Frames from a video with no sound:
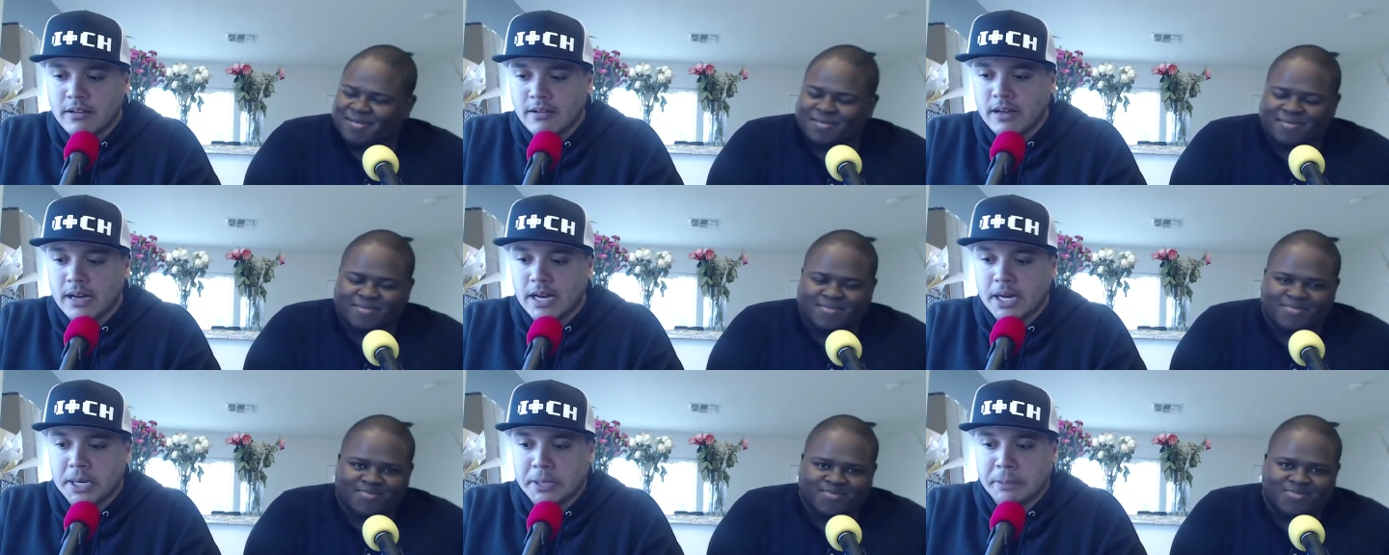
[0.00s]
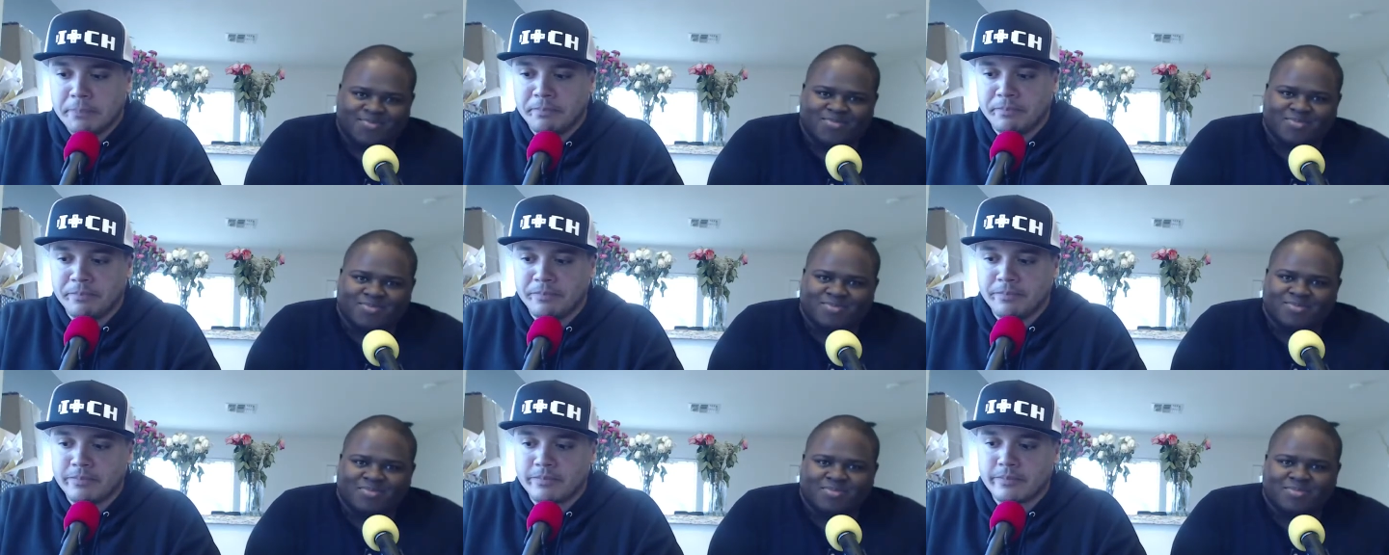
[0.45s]

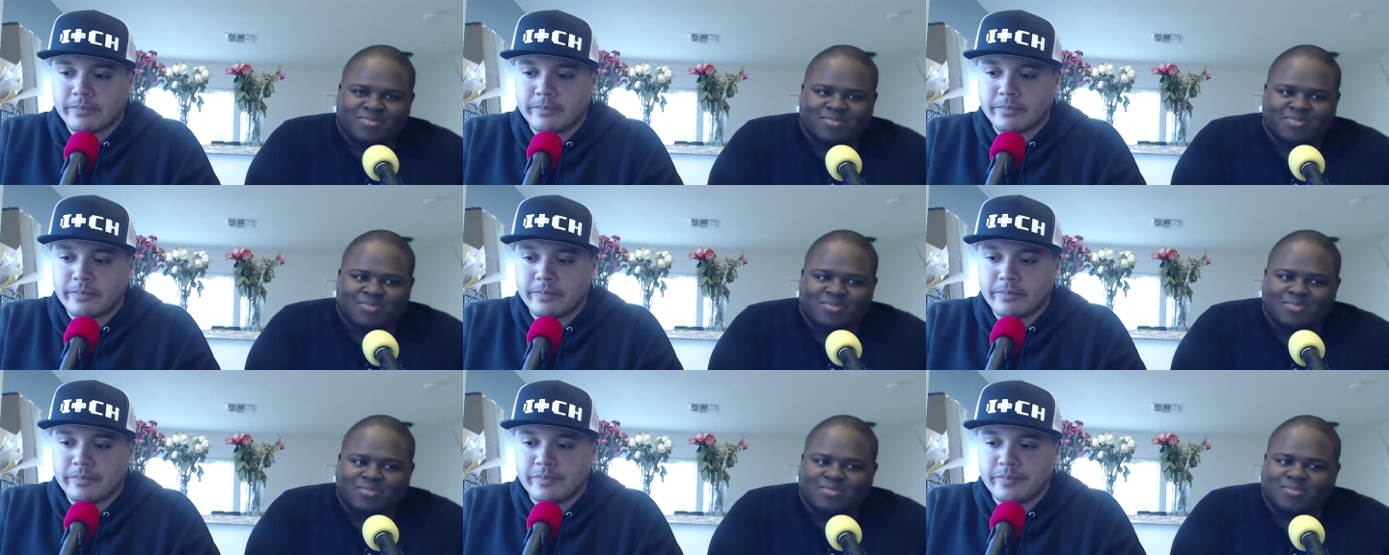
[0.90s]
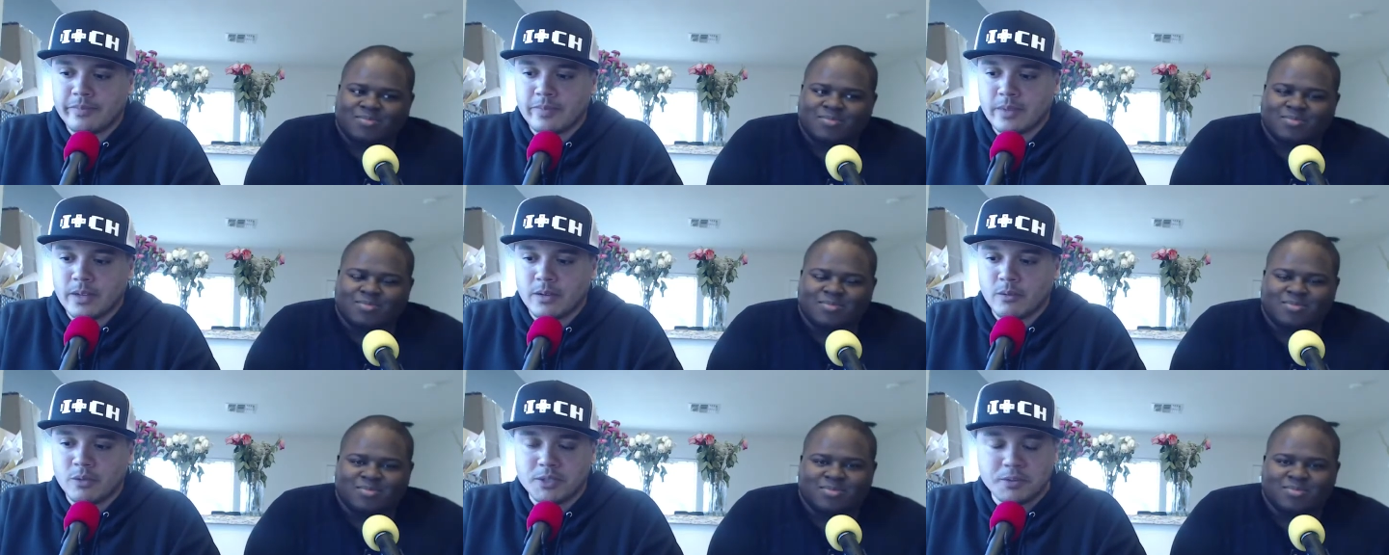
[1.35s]
Speaker 1: Um,
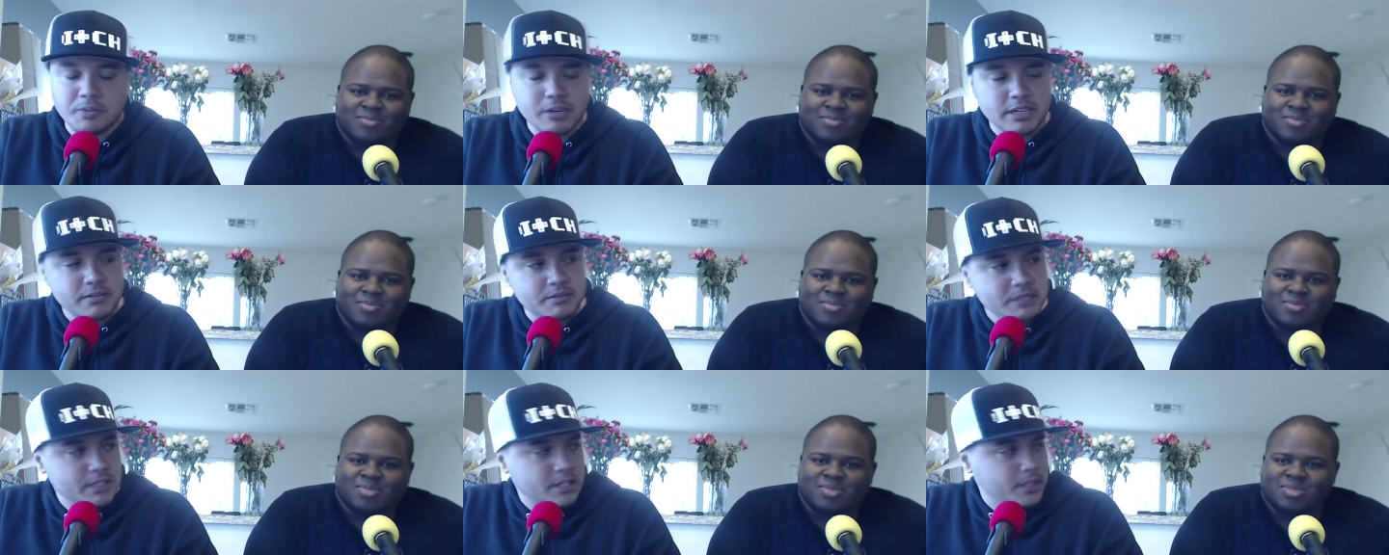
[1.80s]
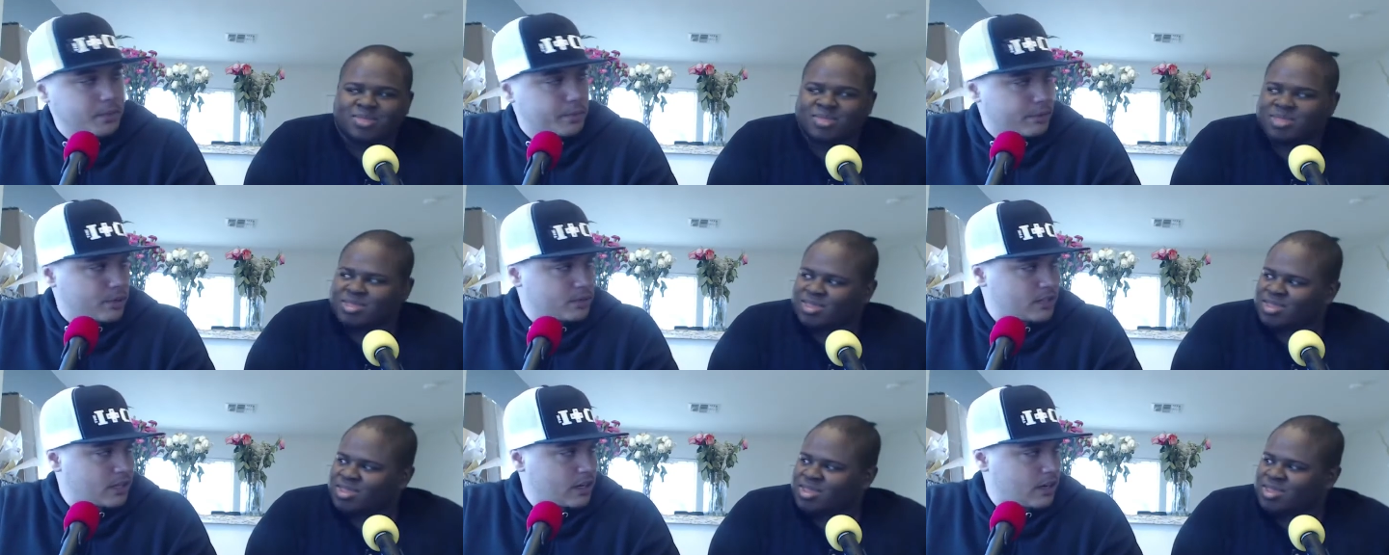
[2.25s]
which brings me to the
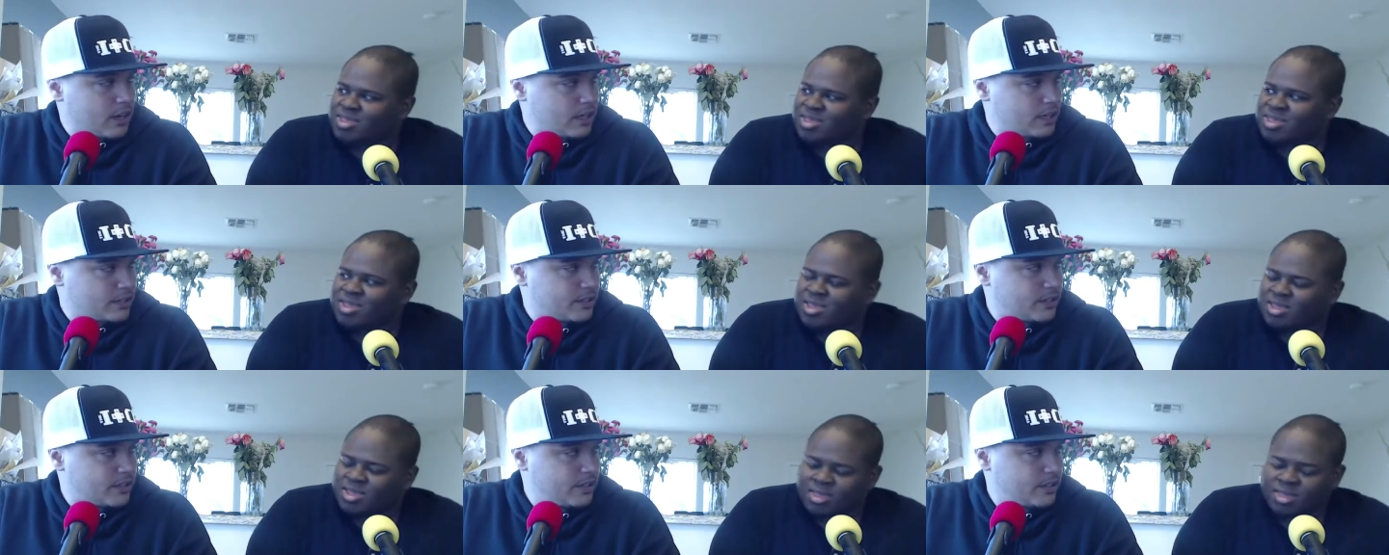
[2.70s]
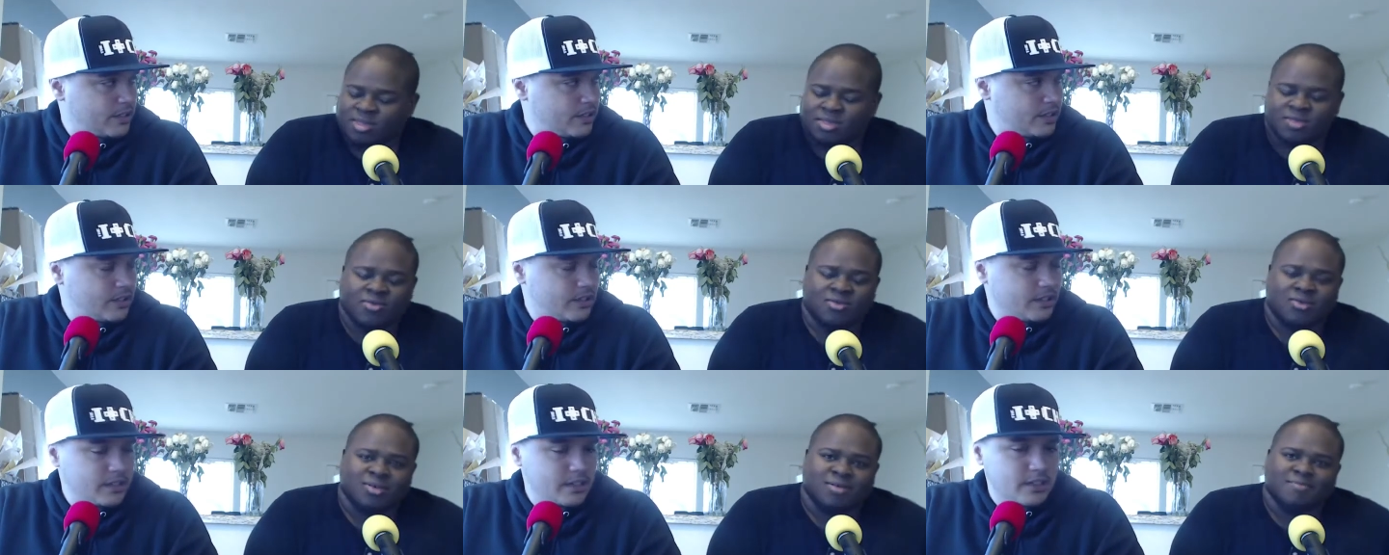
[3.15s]
pros and cons. Let's
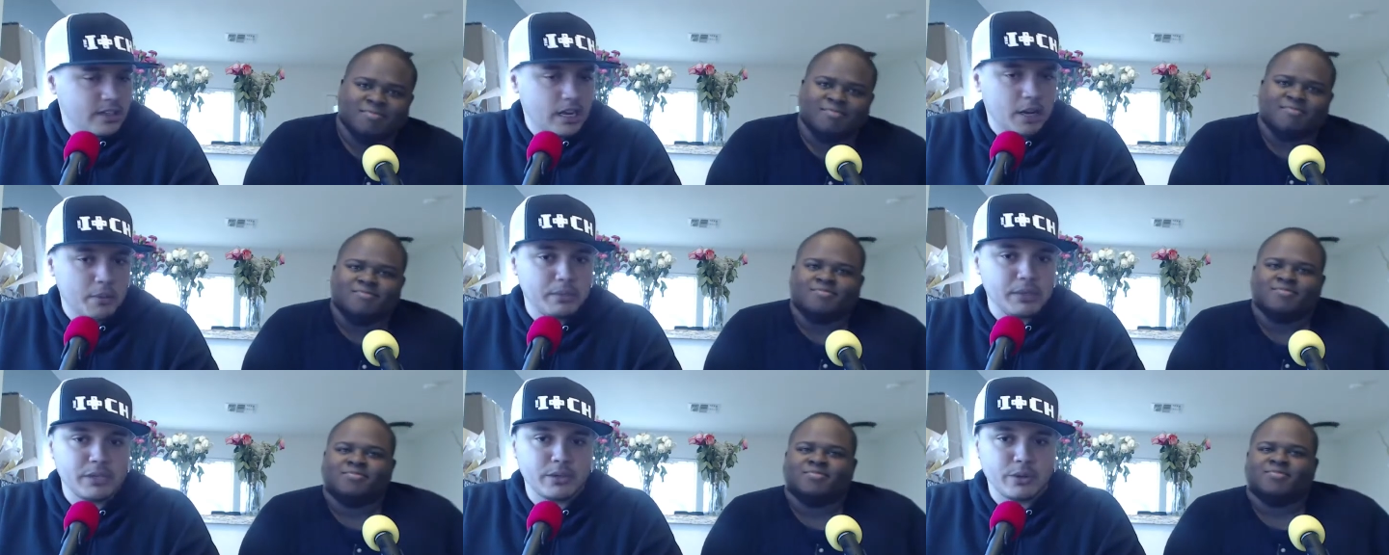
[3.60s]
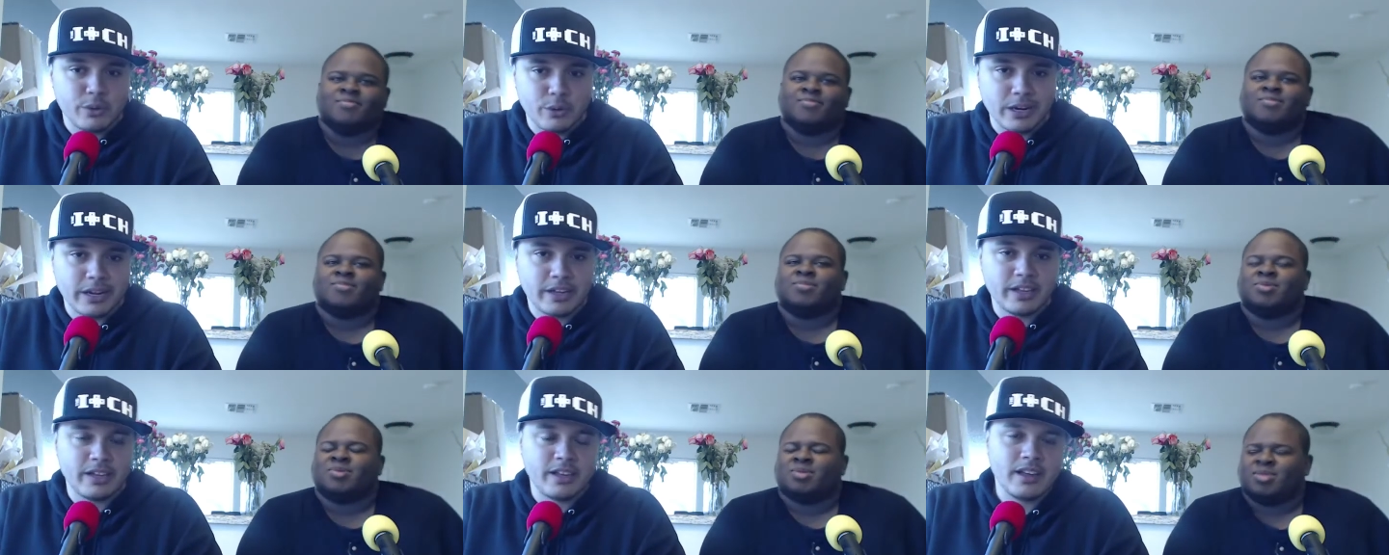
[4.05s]
do it. I'll be
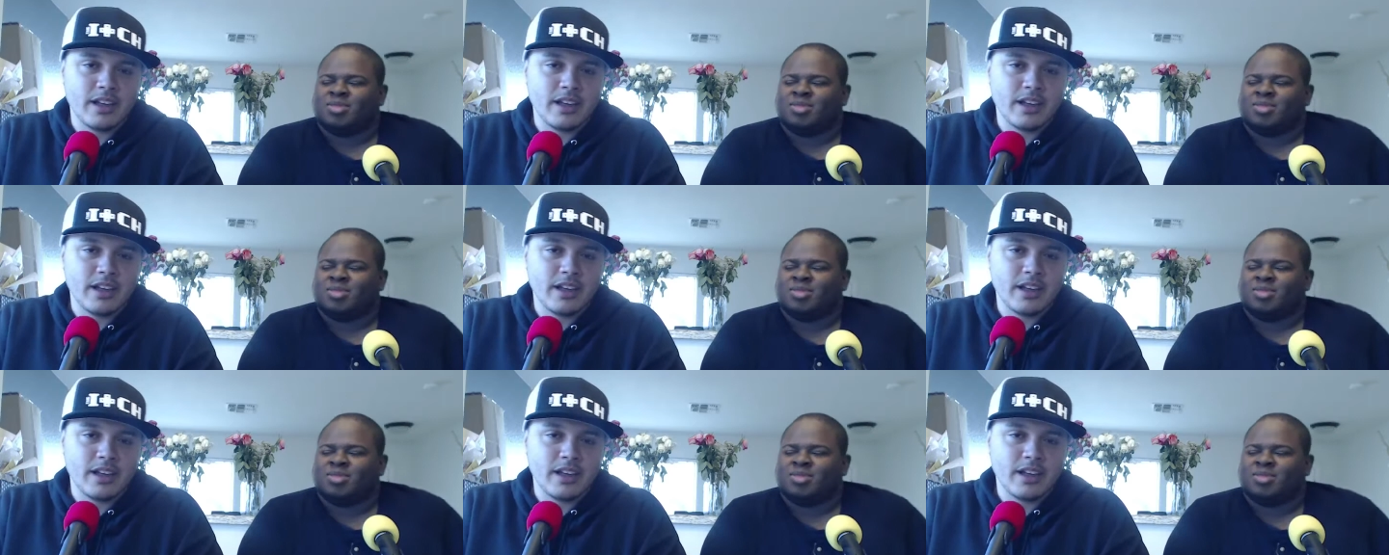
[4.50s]
quick.